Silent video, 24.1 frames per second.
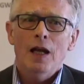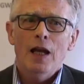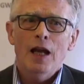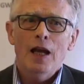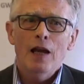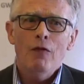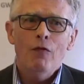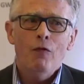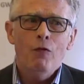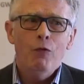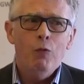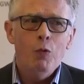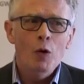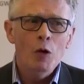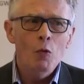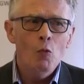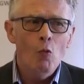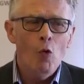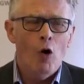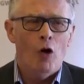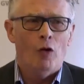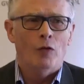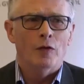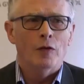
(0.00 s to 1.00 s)
if we
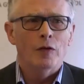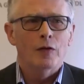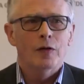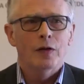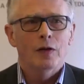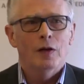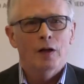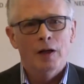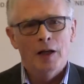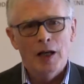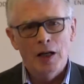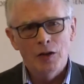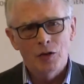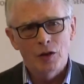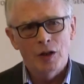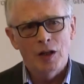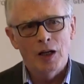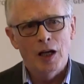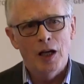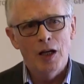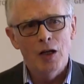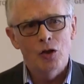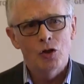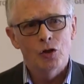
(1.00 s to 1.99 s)
want an
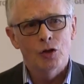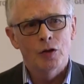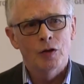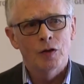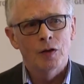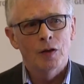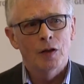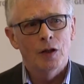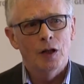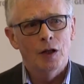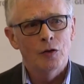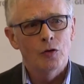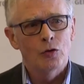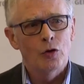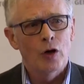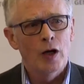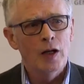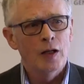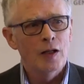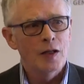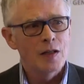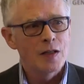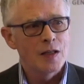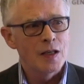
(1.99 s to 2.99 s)
education and
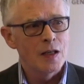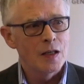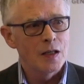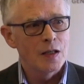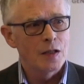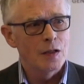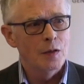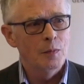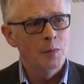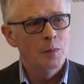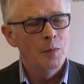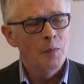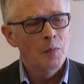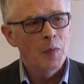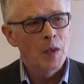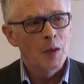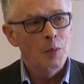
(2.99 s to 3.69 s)
training system,